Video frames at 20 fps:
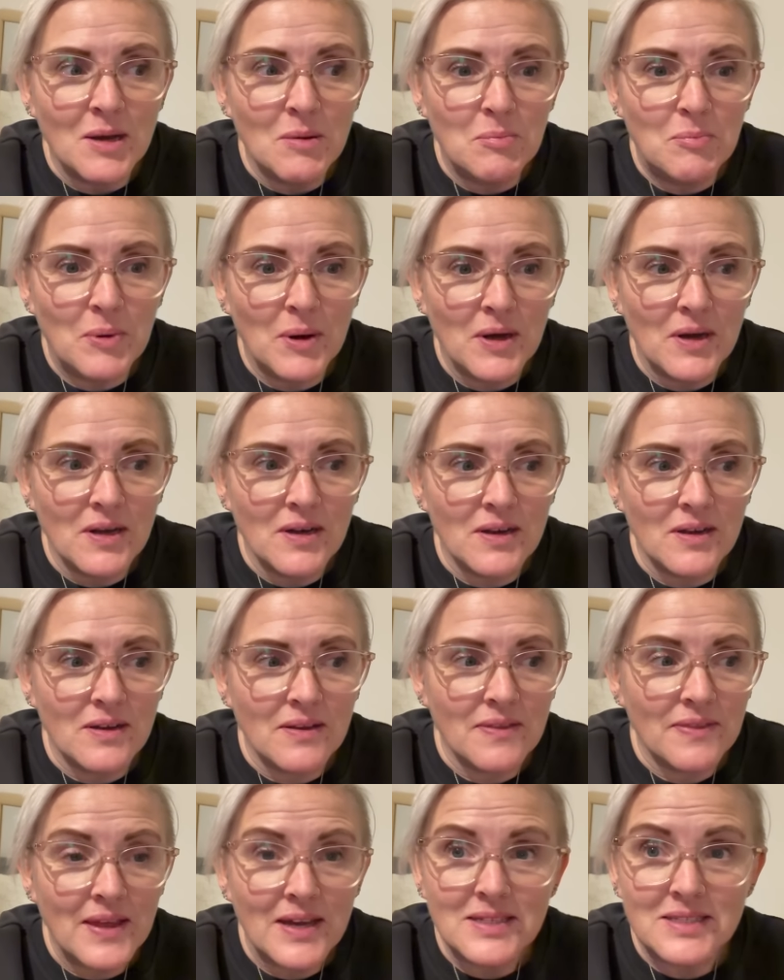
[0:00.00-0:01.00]
but
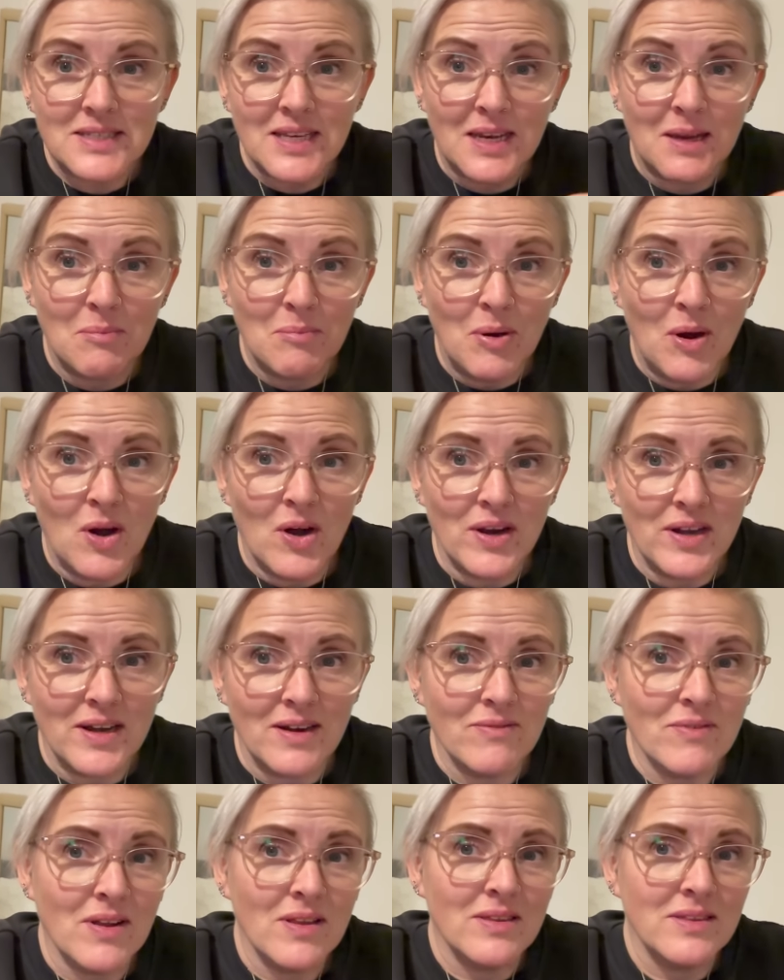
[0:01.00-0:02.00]
that's taking part in
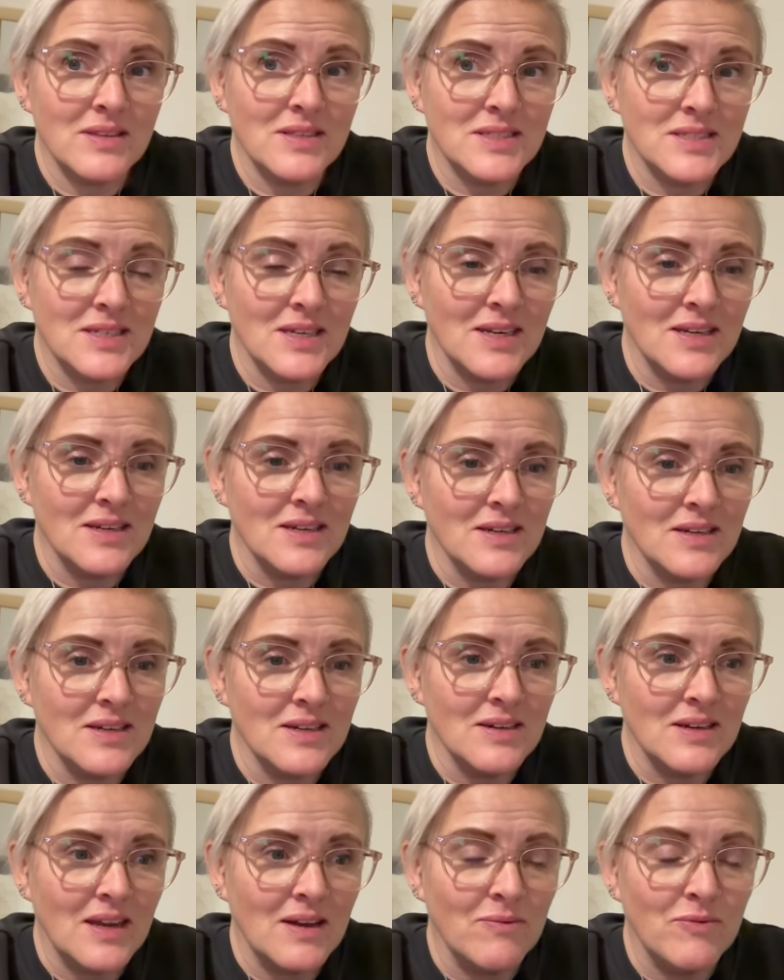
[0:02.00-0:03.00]
it rather than sitting
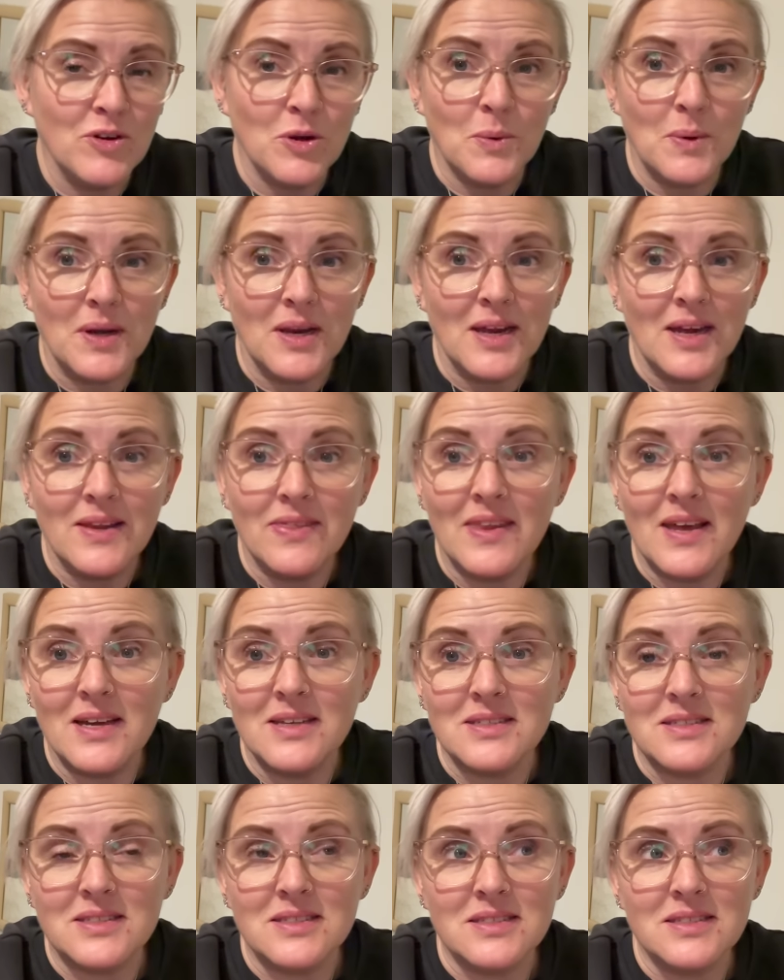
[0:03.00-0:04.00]
and viewing it. And
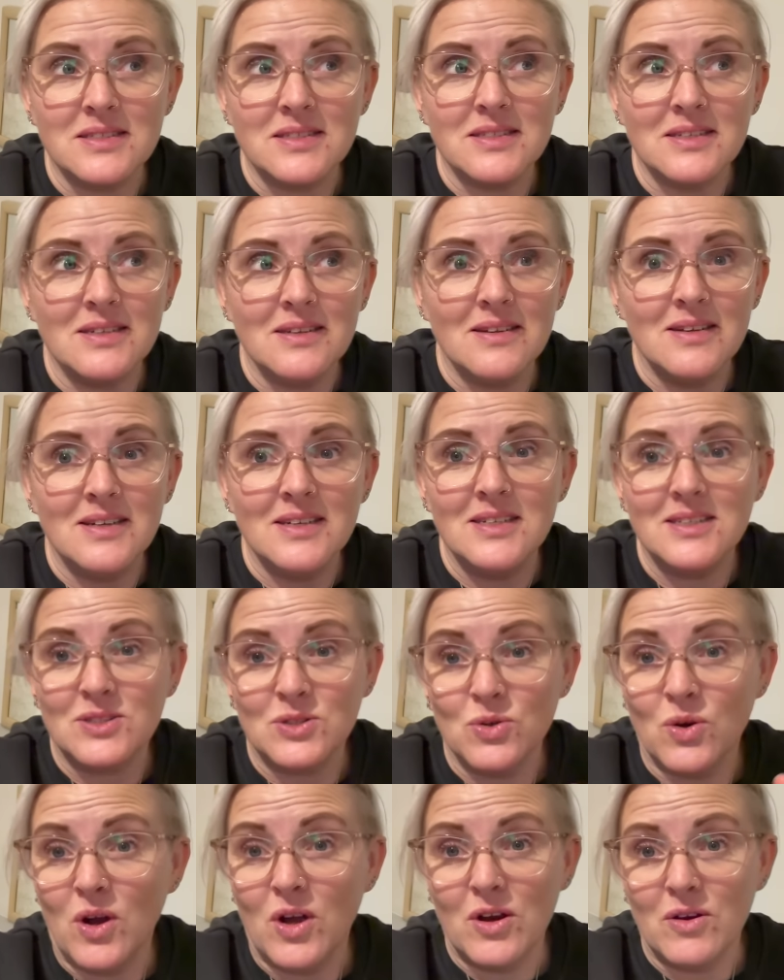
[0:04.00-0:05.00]
that's, it's
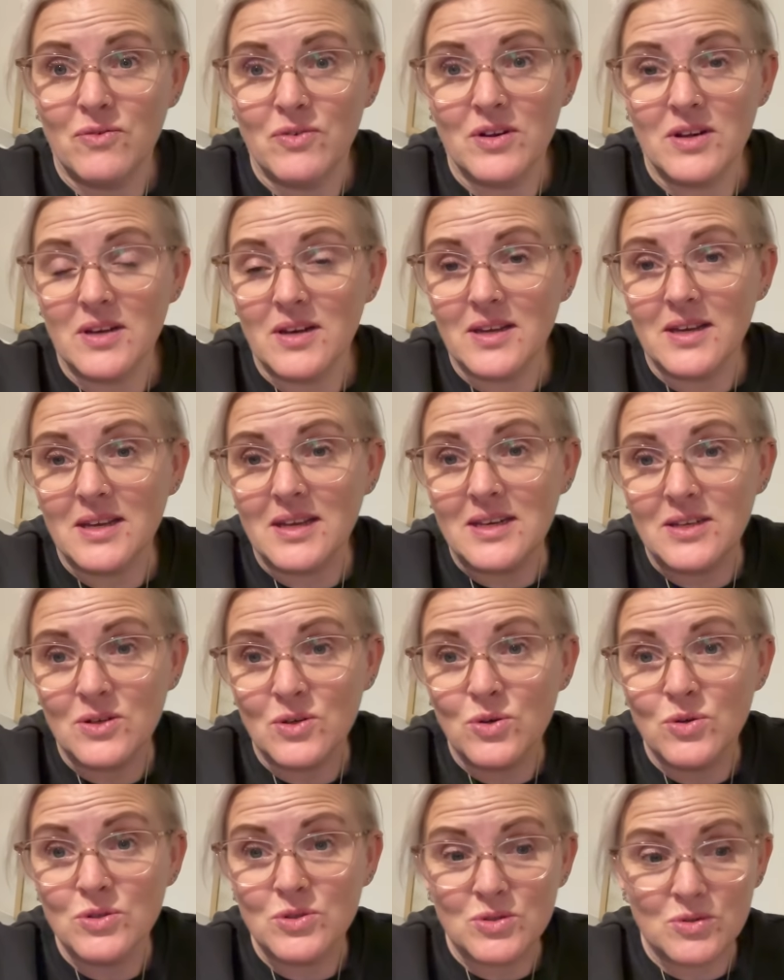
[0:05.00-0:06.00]
not over, like Eden
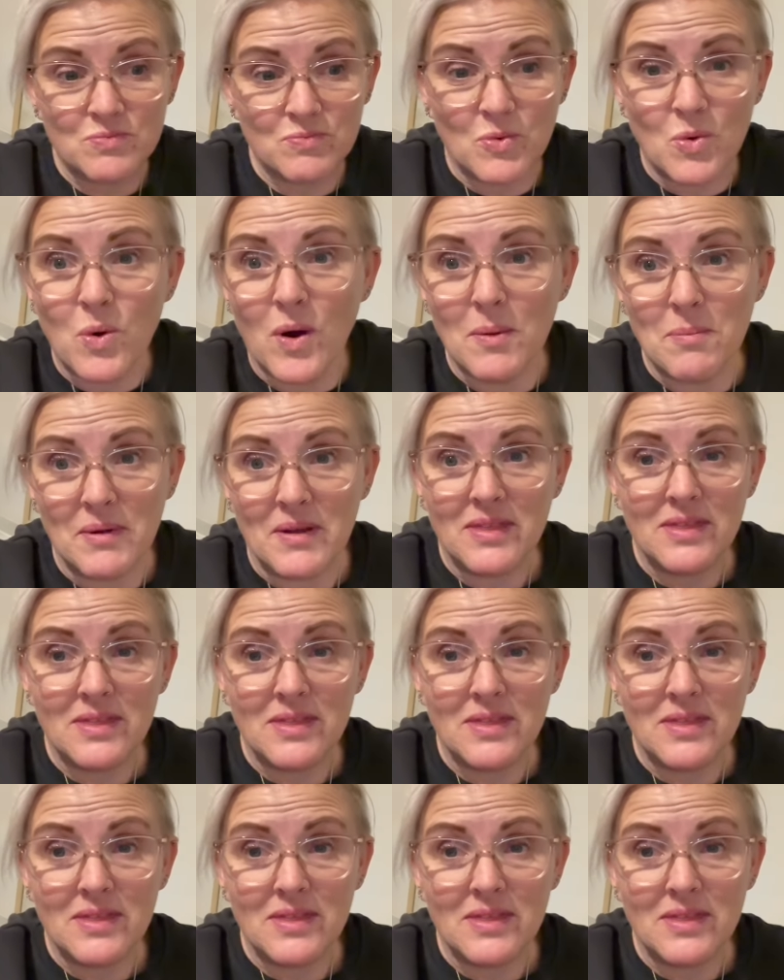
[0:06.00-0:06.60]
Court's quite a big